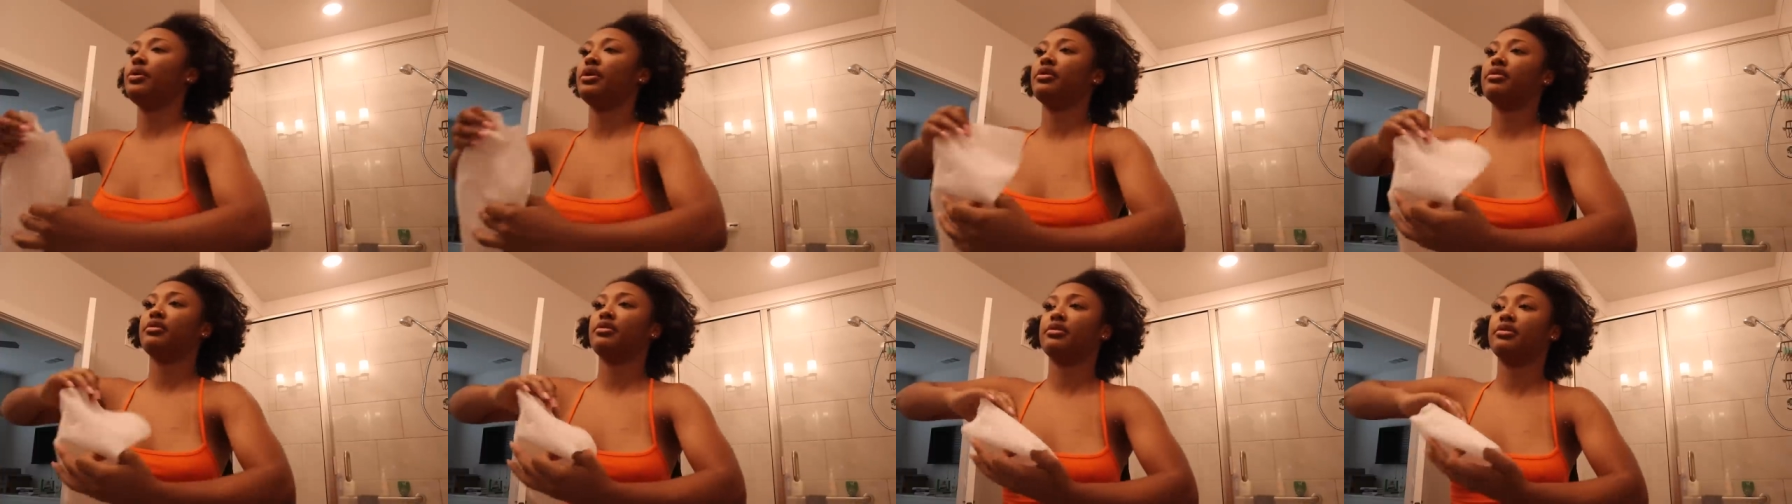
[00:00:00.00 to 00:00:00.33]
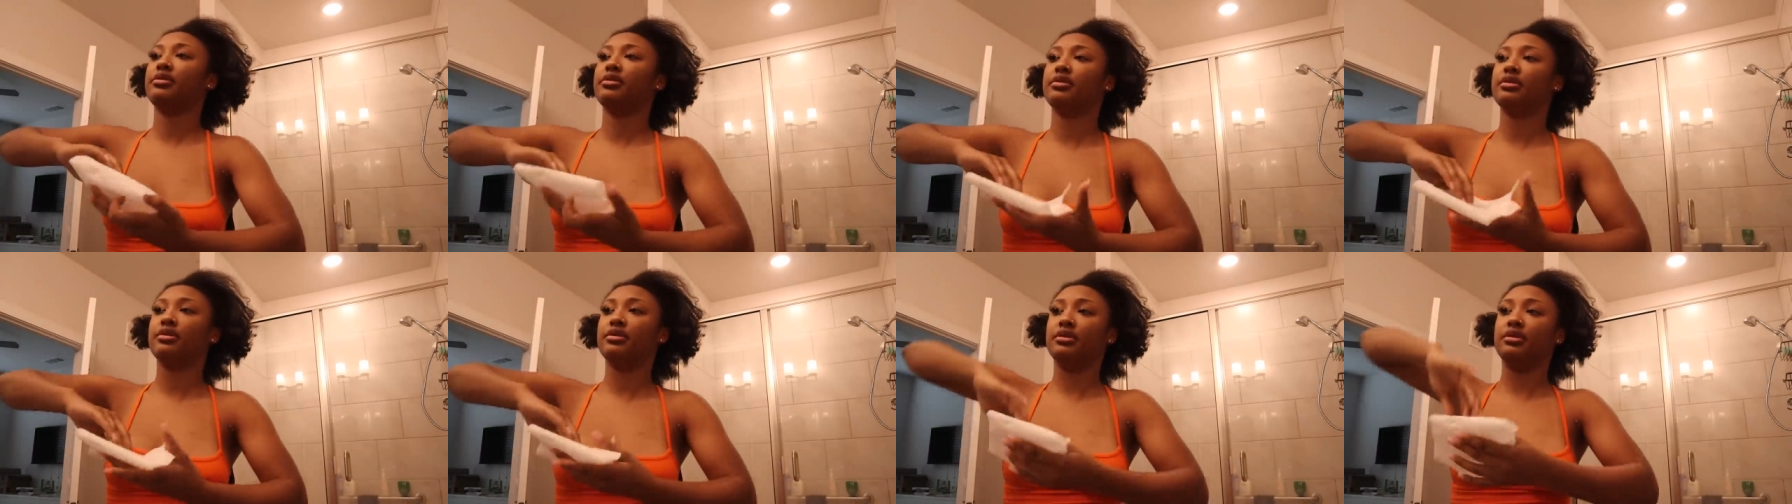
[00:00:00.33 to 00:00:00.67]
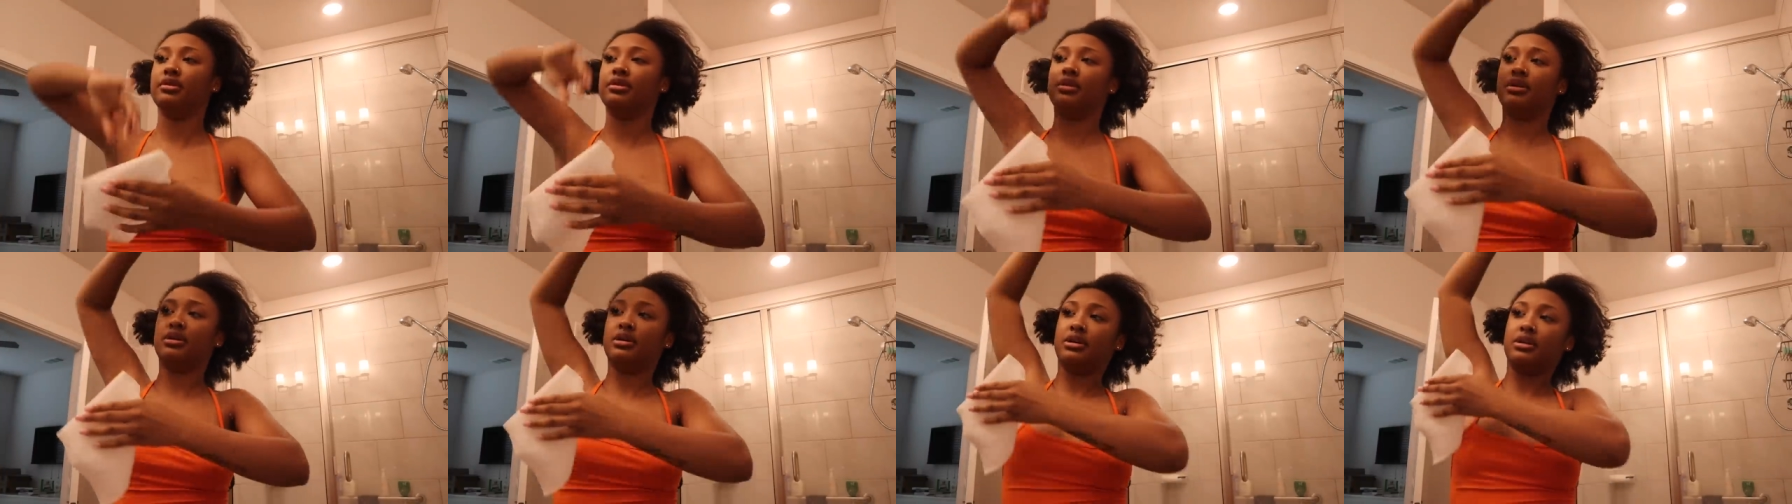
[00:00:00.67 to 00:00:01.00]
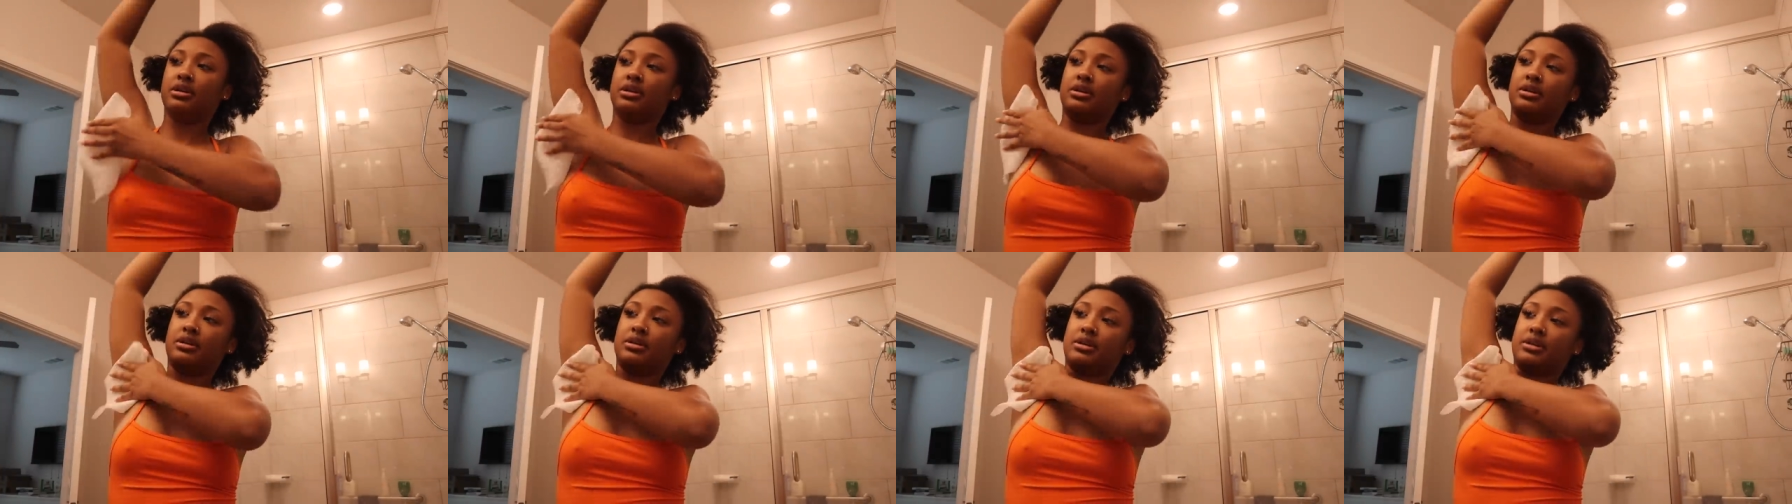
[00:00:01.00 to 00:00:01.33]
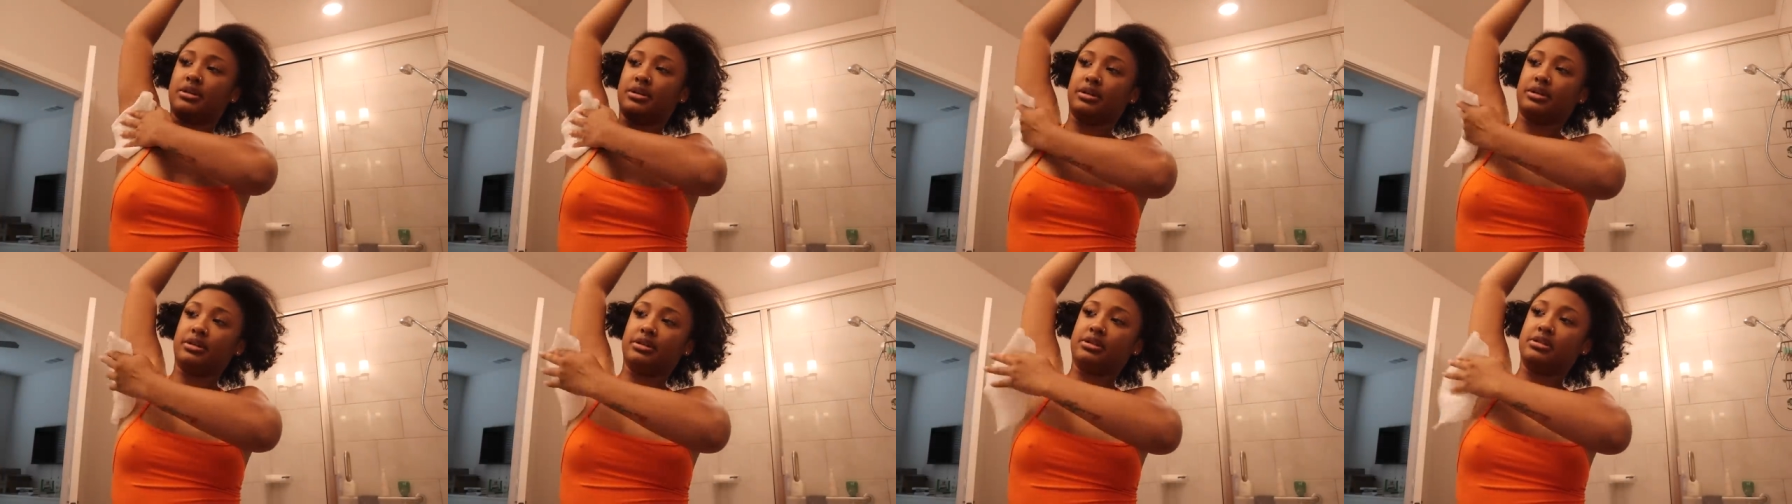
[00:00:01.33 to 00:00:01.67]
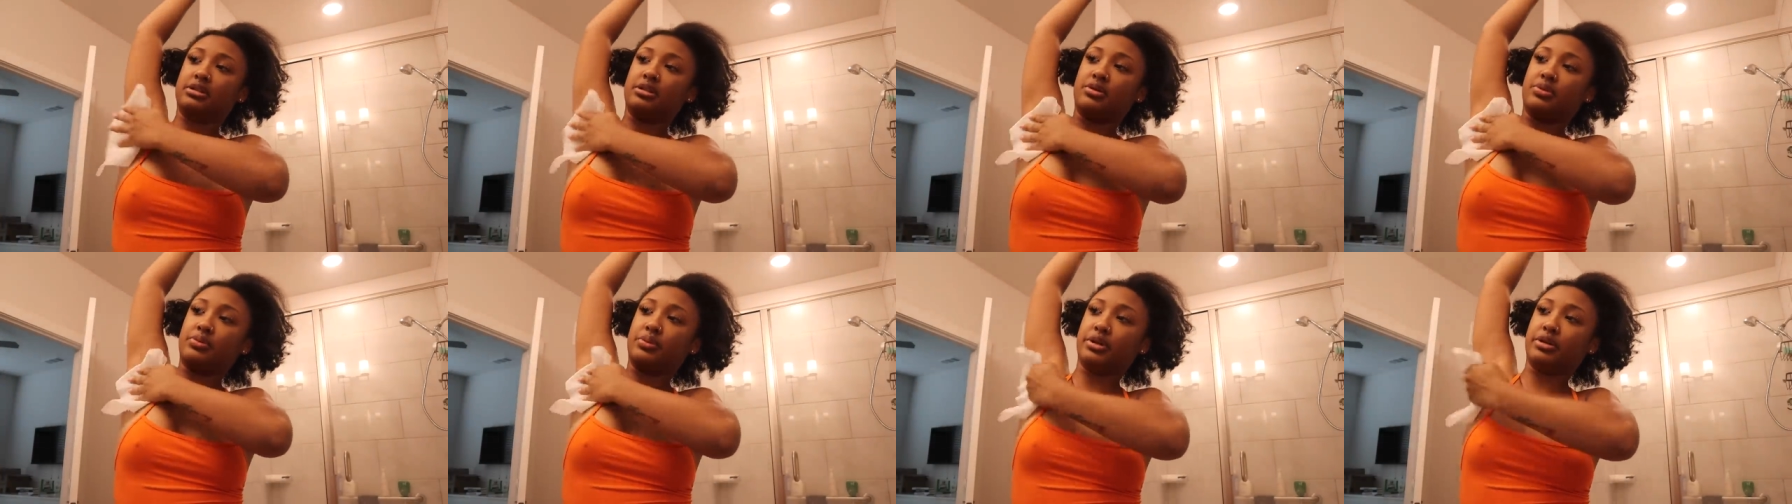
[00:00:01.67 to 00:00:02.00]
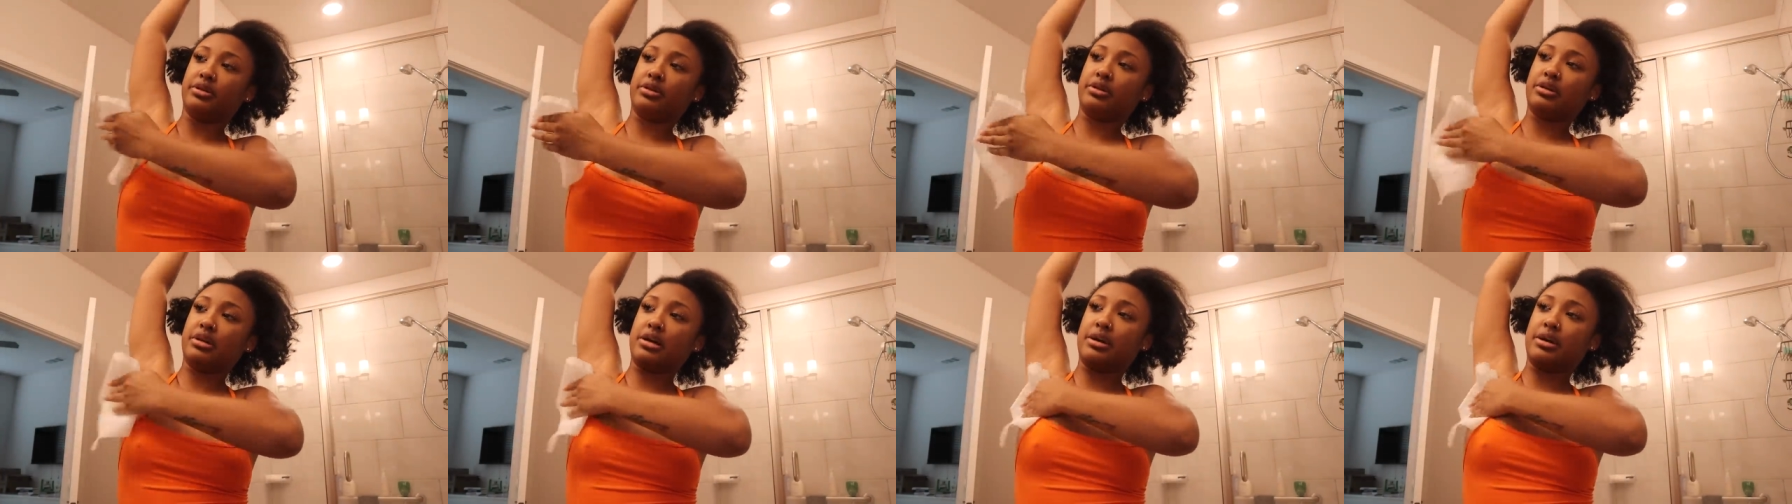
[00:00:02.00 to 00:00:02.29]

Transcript: weird. It's so weird.